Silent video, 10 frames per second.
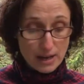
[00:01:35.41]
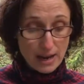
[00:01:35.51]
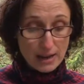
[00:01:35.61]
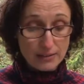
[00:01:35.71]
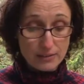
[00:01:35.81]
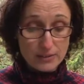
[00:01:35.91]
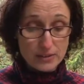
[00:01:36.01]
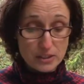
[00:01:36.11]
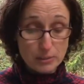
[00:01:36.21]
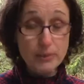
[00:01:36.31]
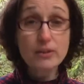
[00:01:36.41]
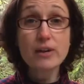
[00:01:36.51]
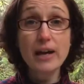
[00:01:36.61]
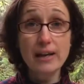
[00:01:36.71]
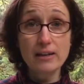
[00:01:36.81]
and the vestibular
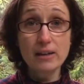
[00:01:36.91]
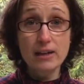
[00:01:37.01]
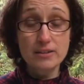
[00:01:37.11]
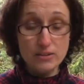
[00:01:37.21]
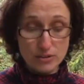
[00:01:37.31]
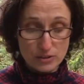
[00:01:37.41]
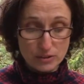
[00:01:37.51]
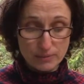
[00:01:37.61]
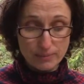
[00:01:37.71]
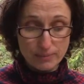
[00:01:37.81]
analyzers,